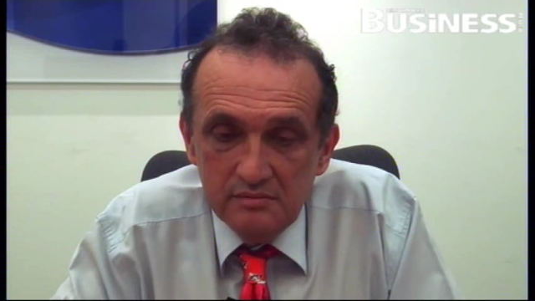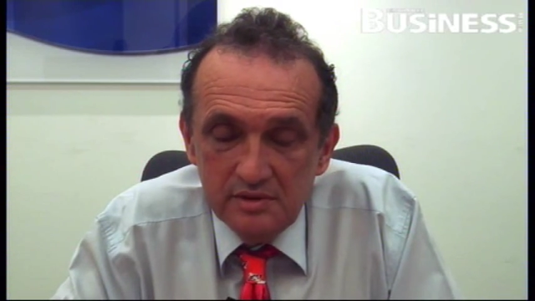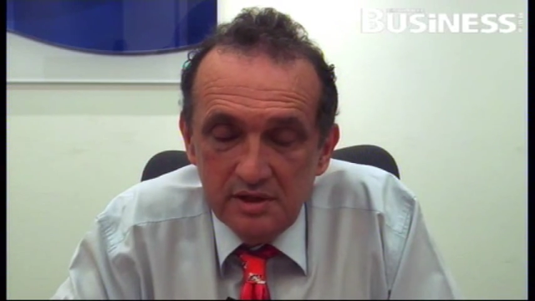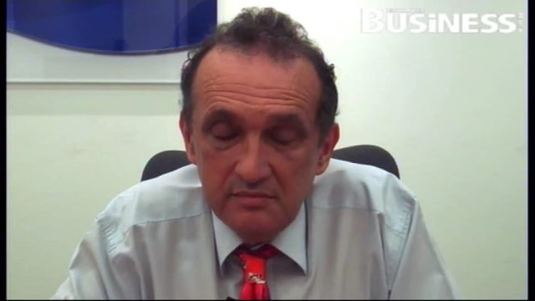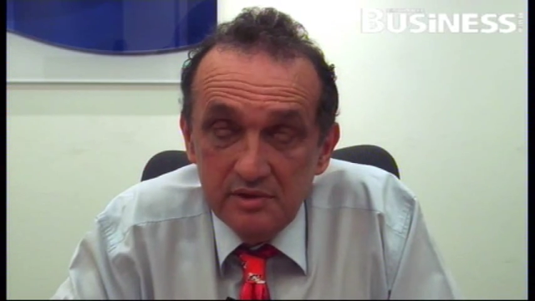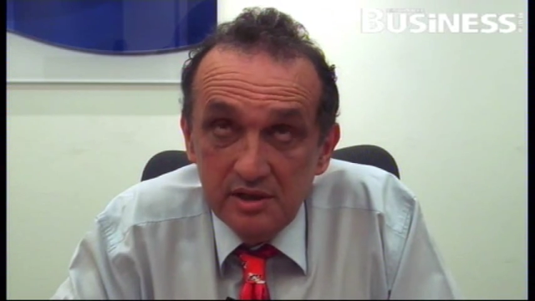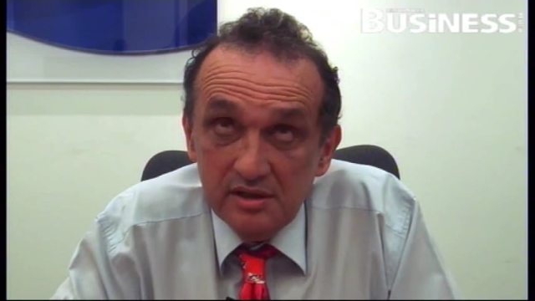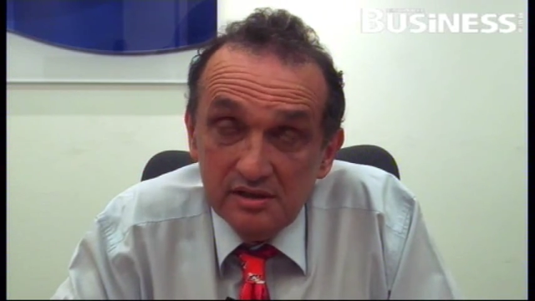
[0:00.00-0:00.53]

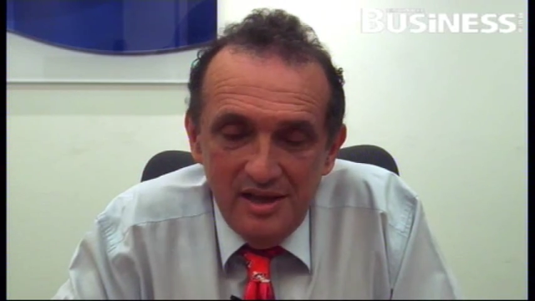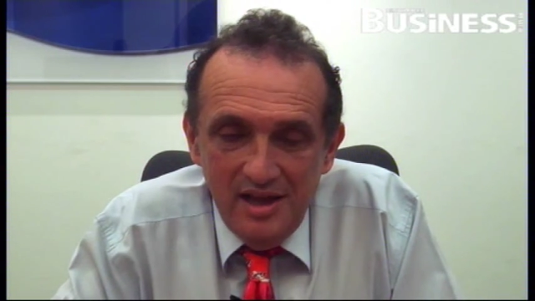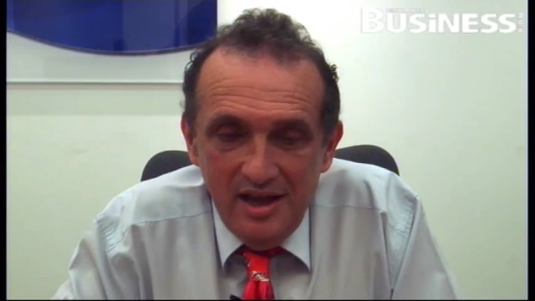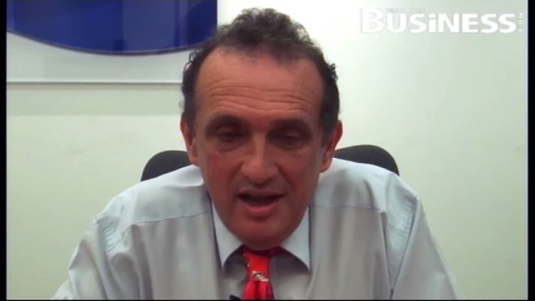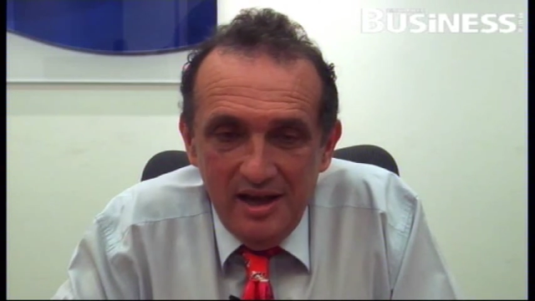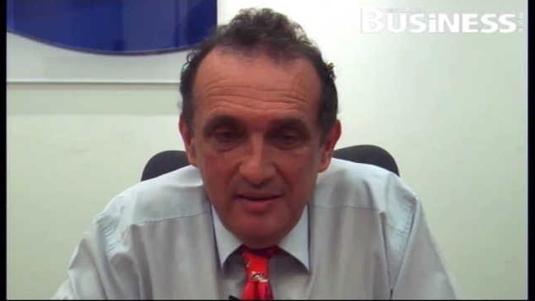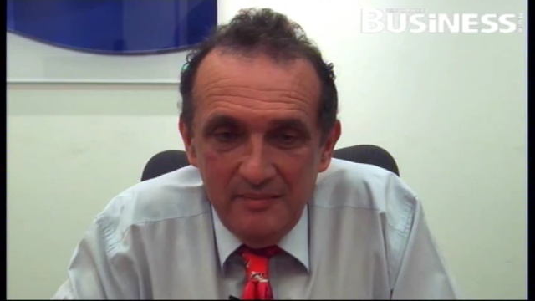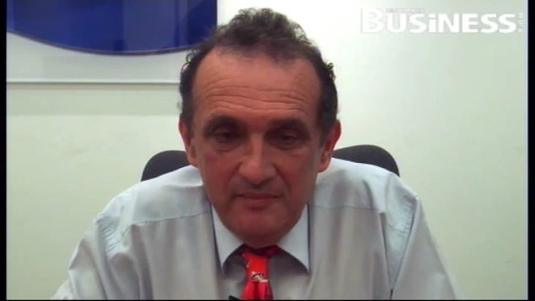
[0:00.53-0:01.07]
subject.
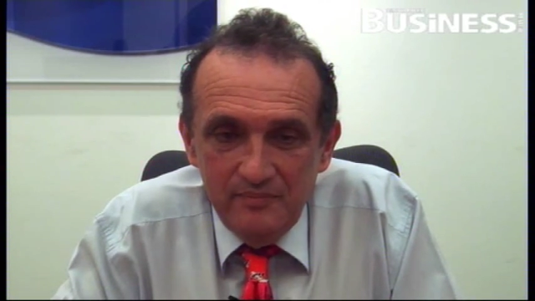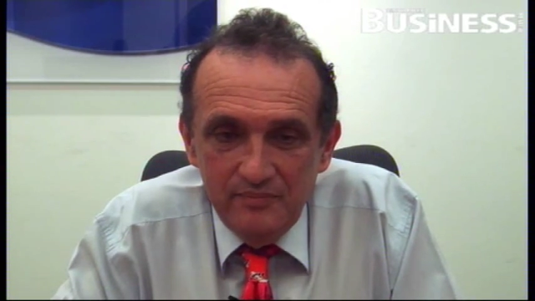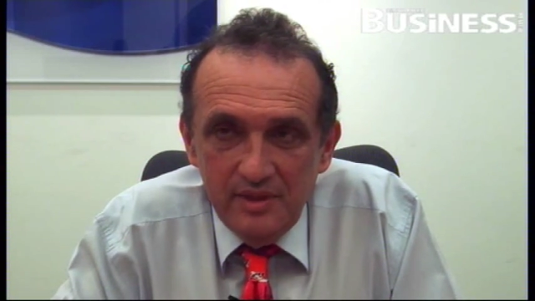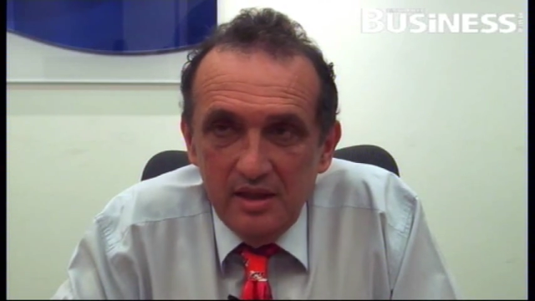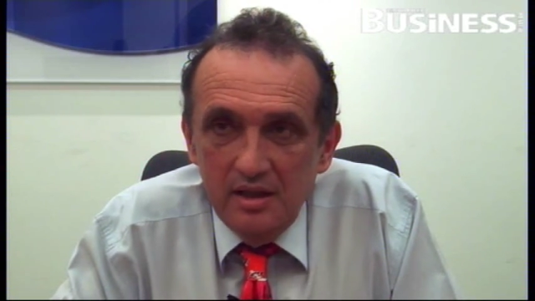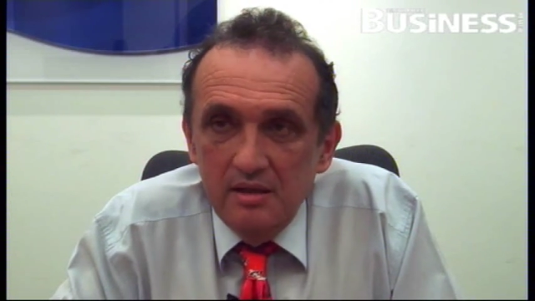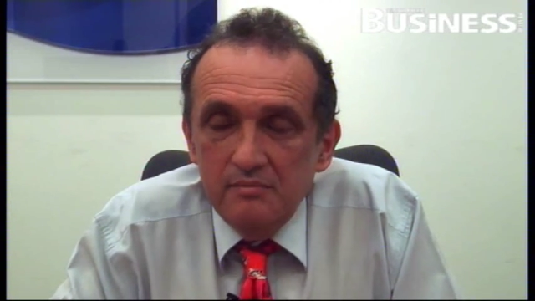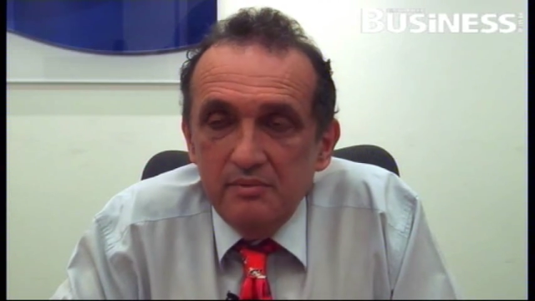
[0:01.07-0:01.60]

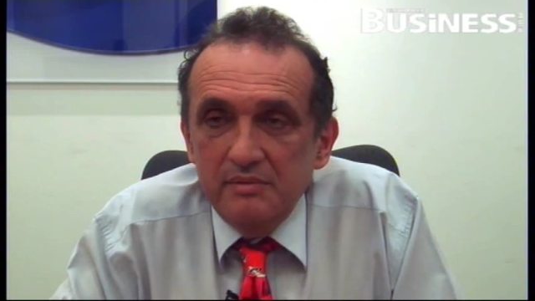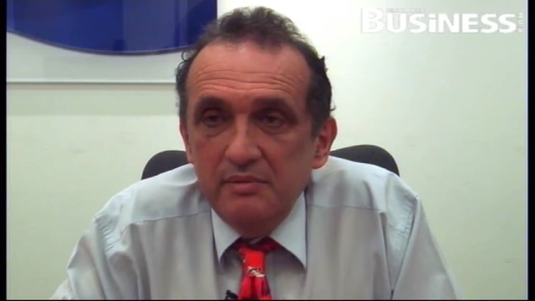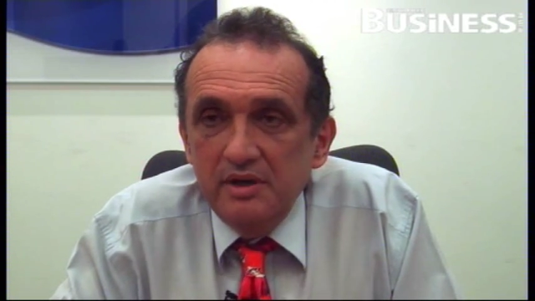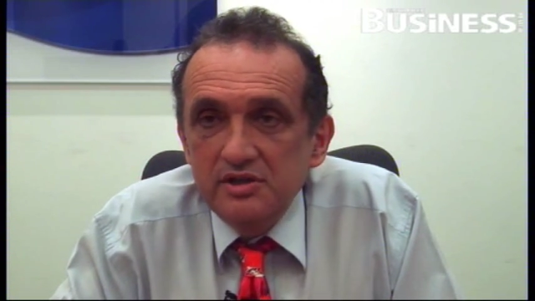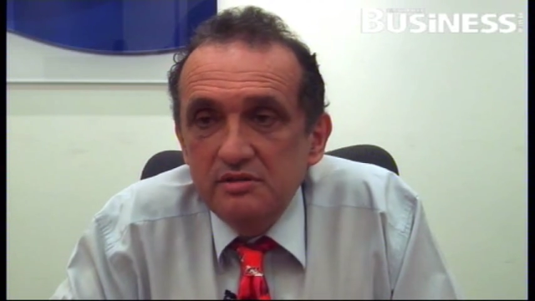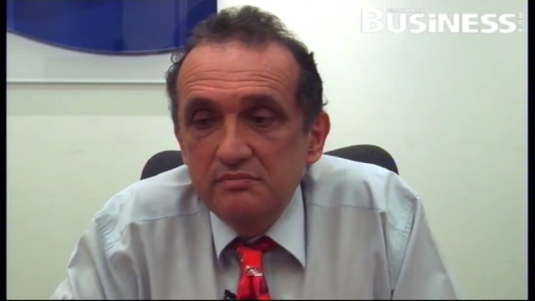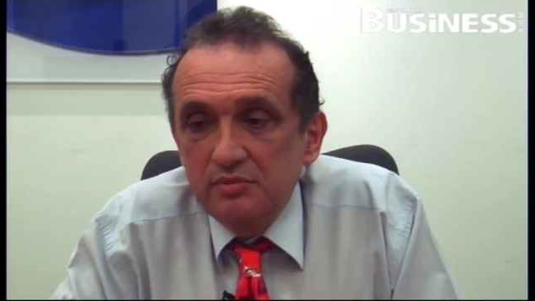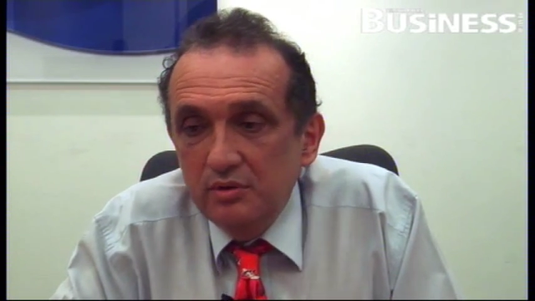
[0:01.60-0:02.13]
But most